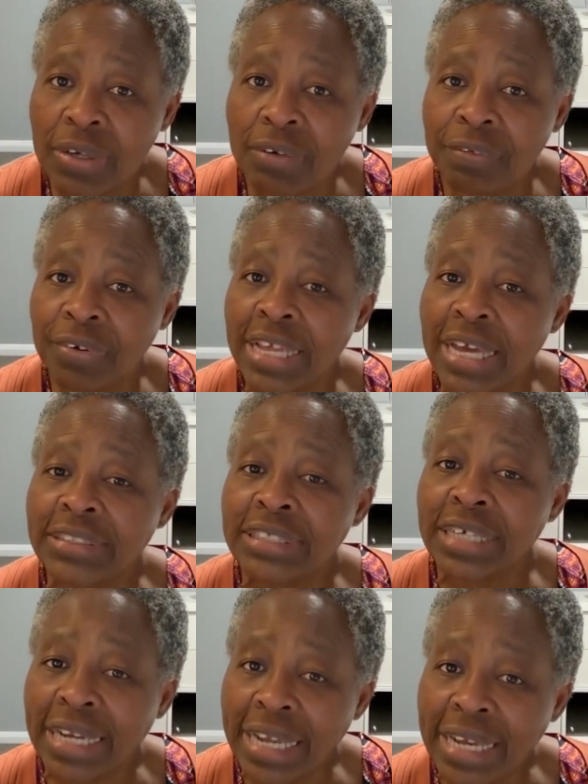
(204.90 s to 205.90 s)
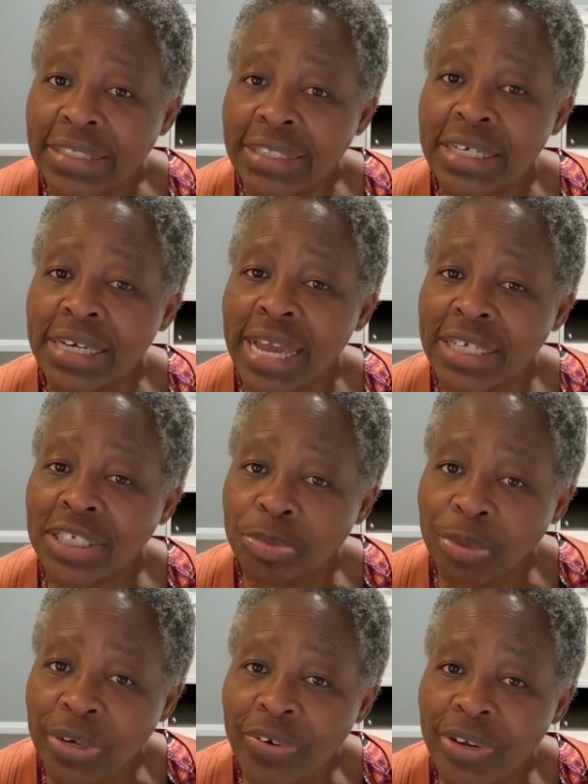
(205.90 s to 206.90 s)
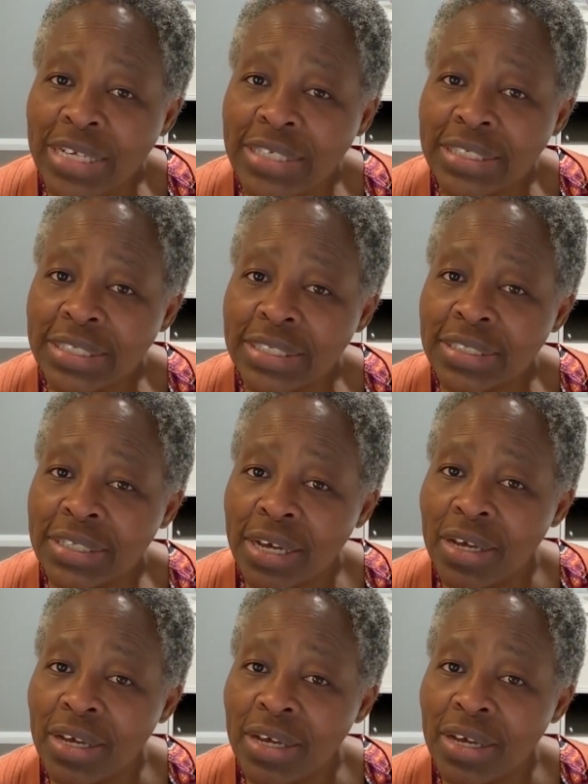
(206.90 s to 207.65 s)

for their challenging experiences